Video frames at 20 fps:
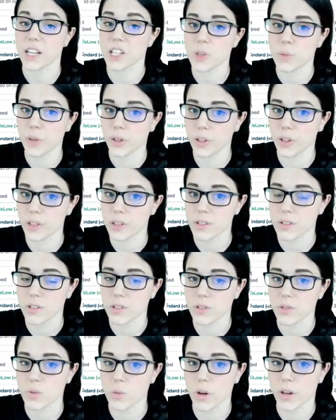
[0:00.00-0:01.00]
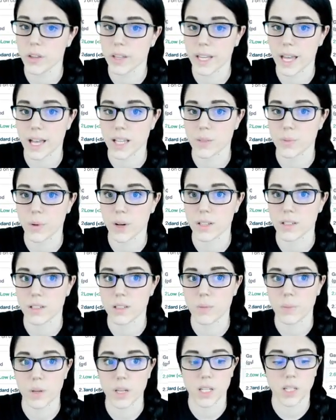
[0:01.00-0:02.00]
I've had experiences where the gas
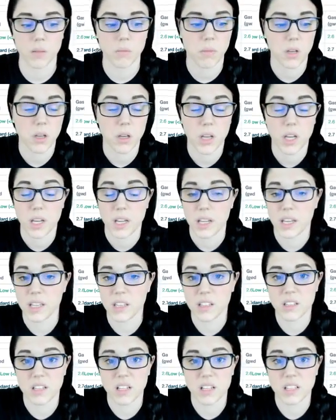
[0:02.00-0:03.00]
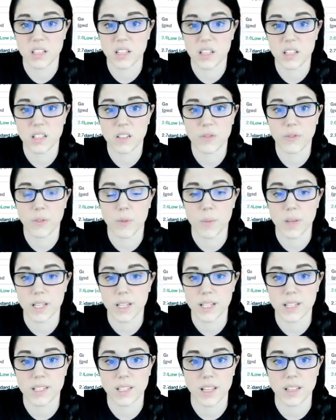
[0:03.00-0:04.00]
price has been in the 60s
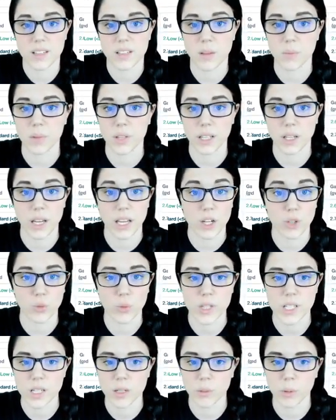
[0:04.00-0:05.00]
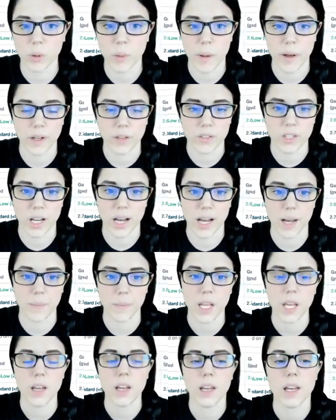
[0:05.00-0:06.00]
for me to send something in a reasonable amount of
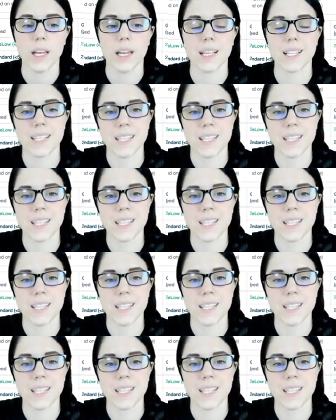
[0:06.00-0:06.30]
time.